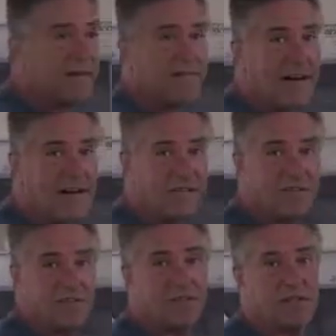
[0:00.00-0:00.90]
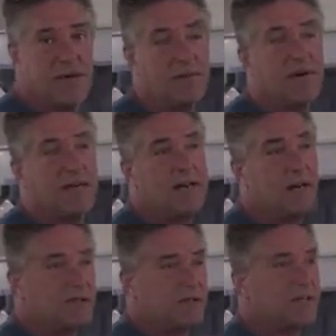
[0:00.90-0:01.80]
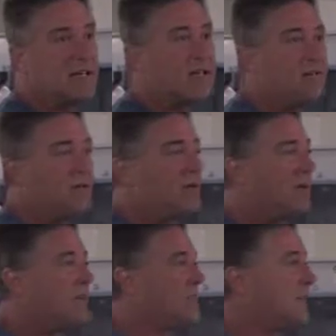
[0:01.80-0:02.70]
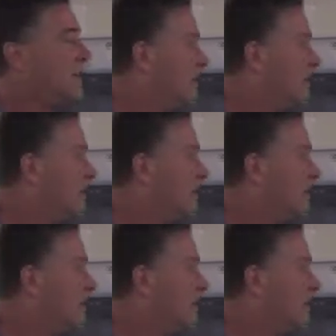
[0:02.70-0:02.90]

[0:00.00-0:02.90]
going to fire the system up right now. It's going to get a little noisy.